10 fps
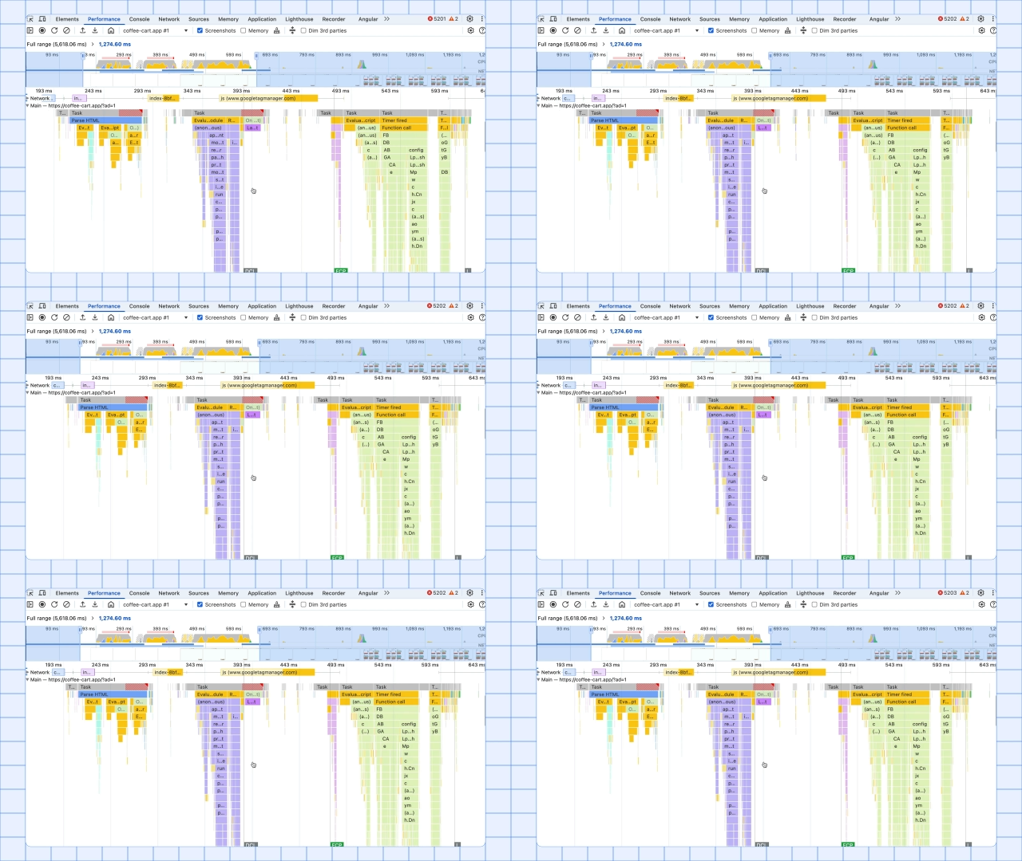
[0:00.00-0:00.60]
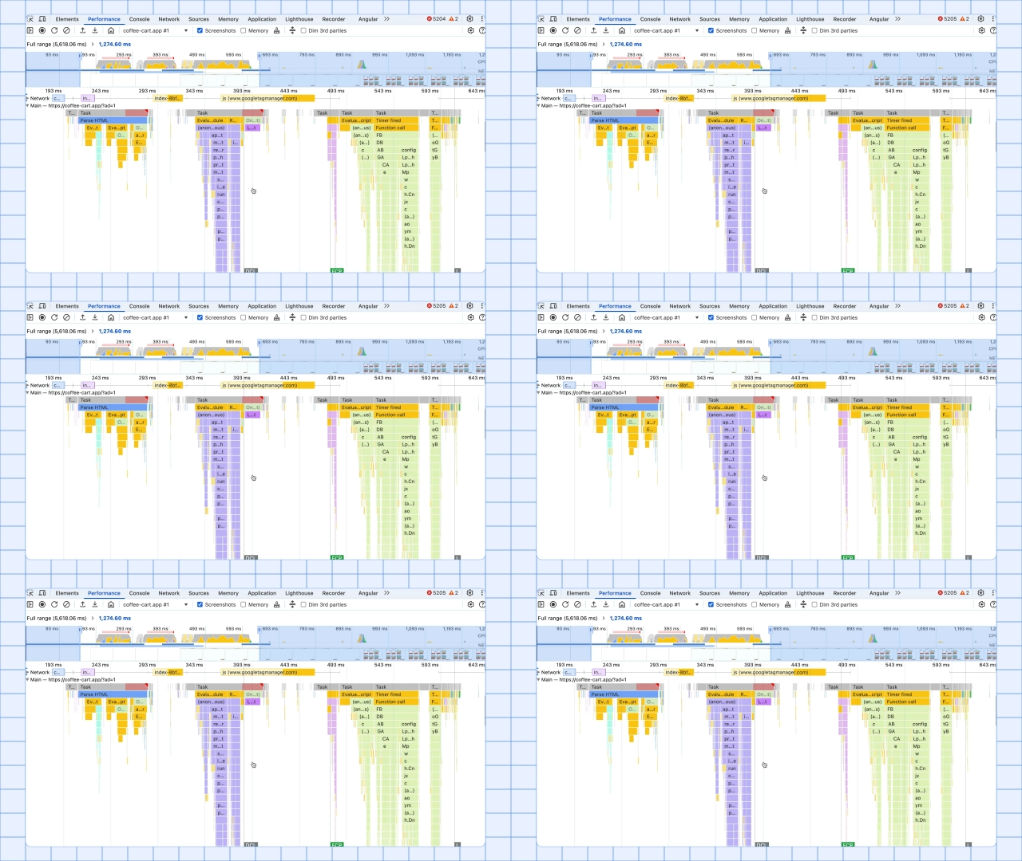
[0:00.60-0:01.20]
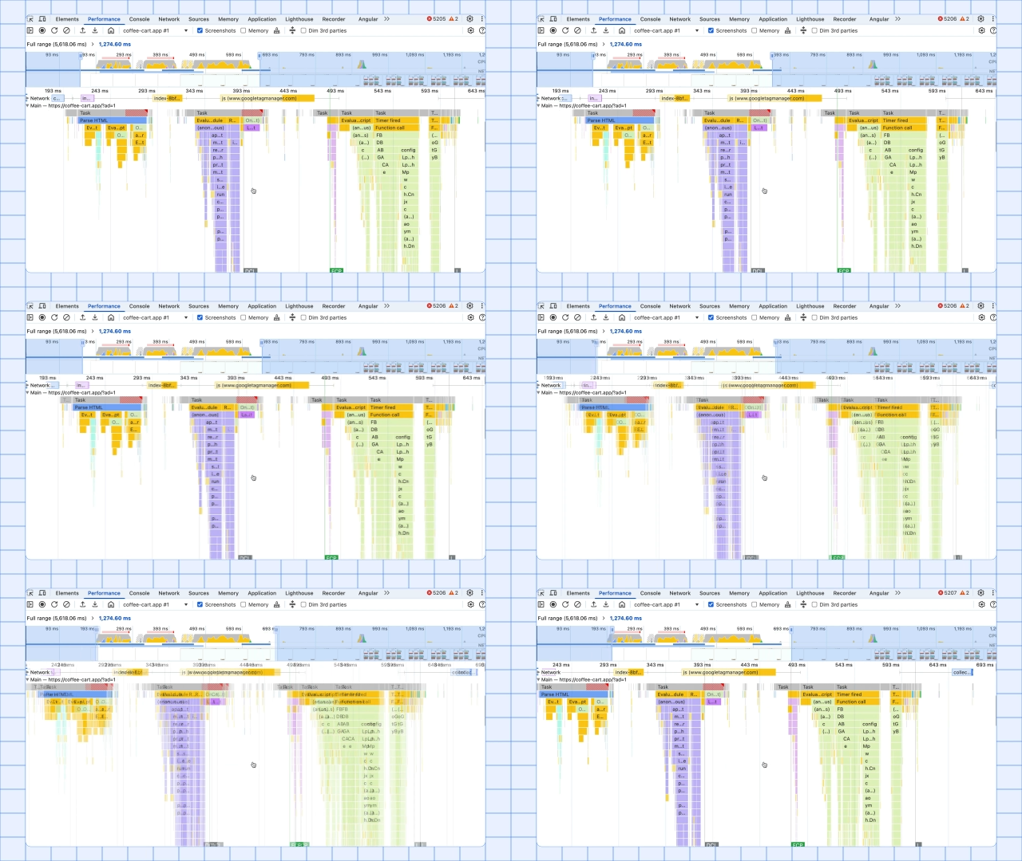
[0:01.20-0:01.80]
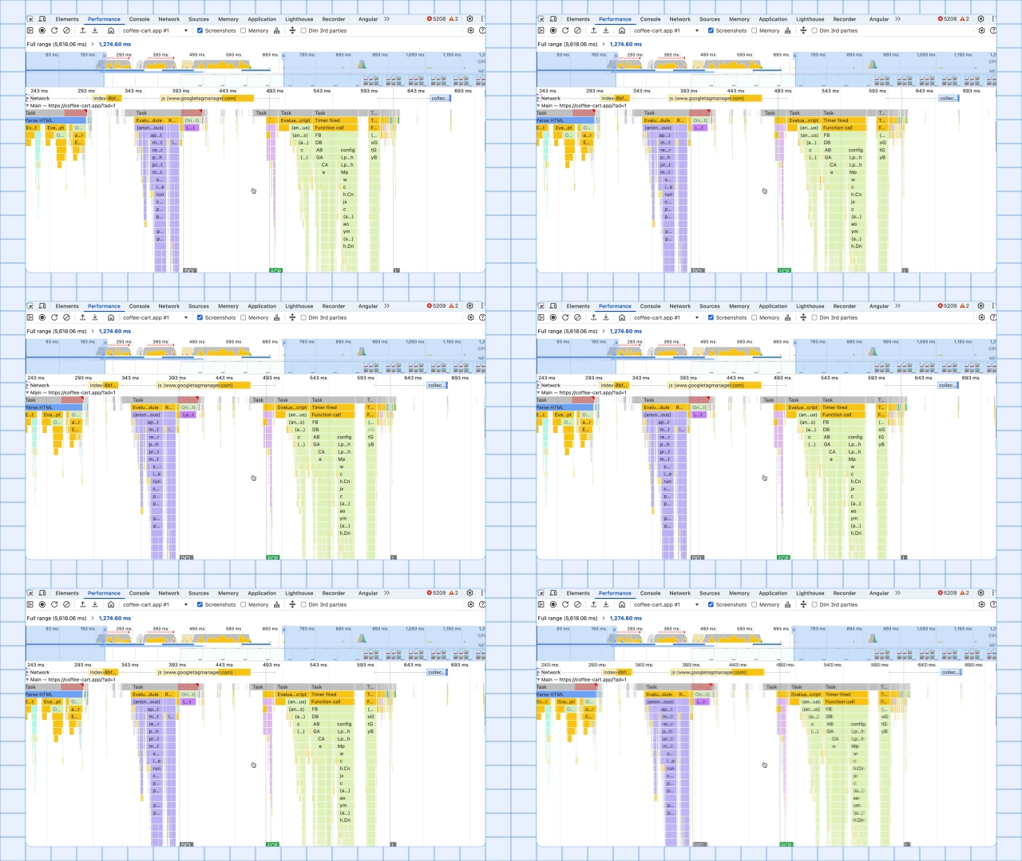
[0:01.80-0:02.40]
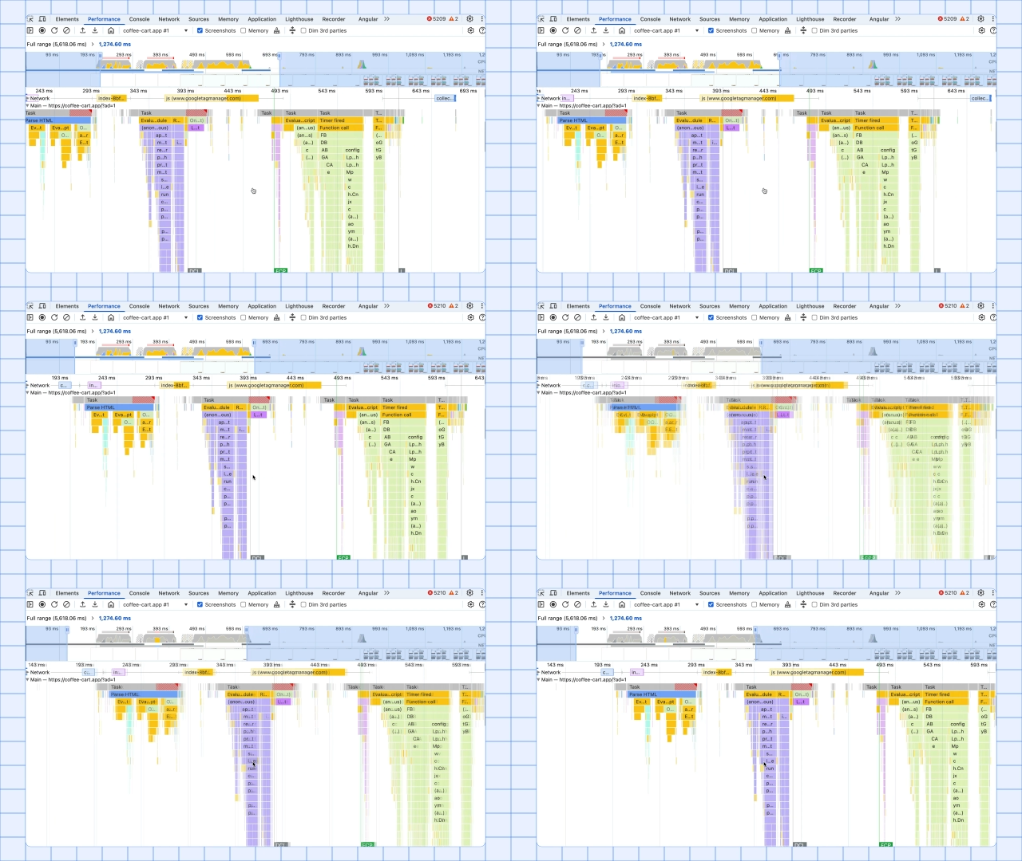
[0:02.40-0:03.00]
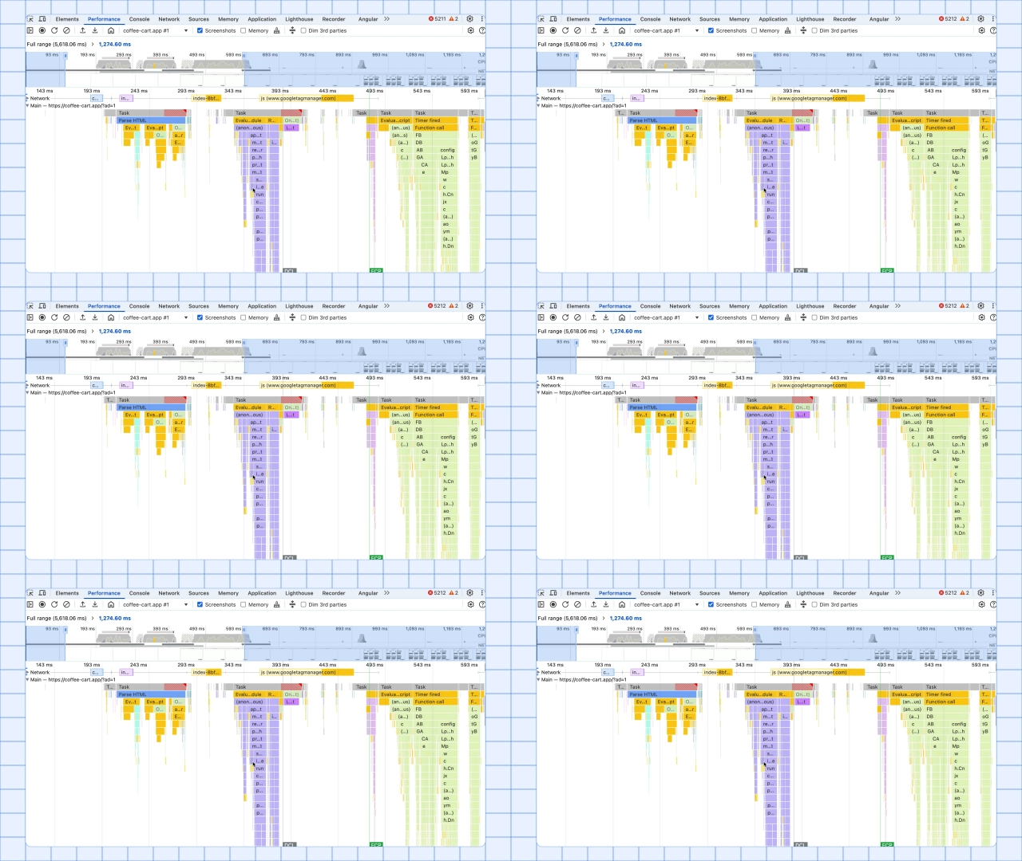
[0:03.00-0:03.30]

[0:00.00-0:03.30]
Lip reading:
(no speaker visible)